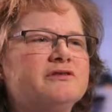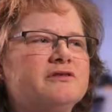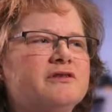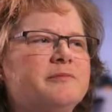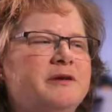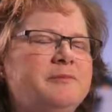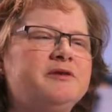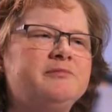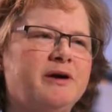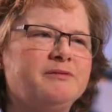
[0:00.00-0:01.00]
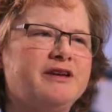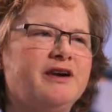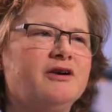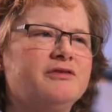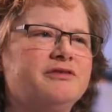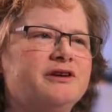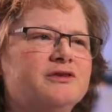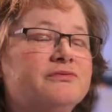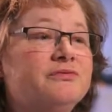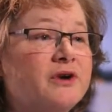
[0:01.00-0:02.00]
There are people in public health that
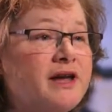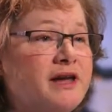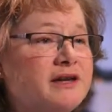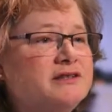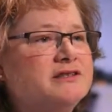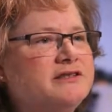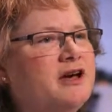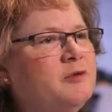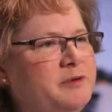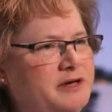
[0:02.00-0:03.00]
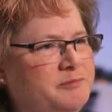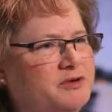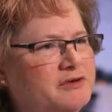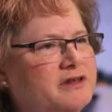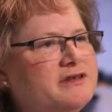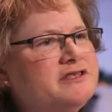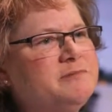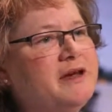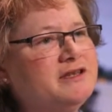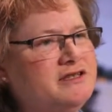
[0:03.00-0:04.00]
are afraid to tell people that this
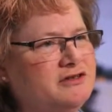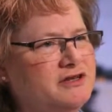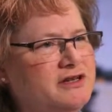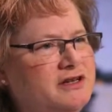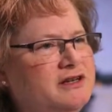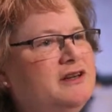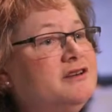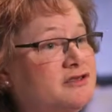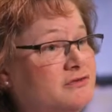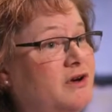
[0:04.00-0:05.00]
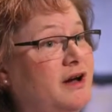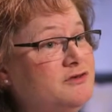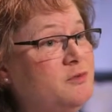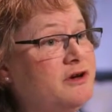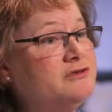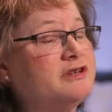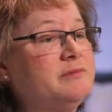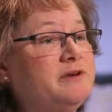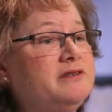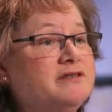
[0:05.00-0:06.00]
bacteria survives water
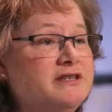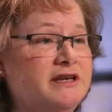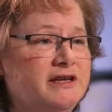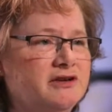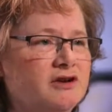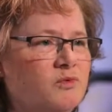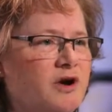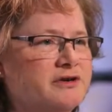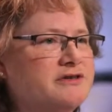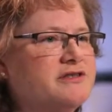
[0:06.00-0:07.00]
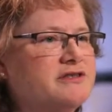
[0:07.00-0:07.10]
treatments in our water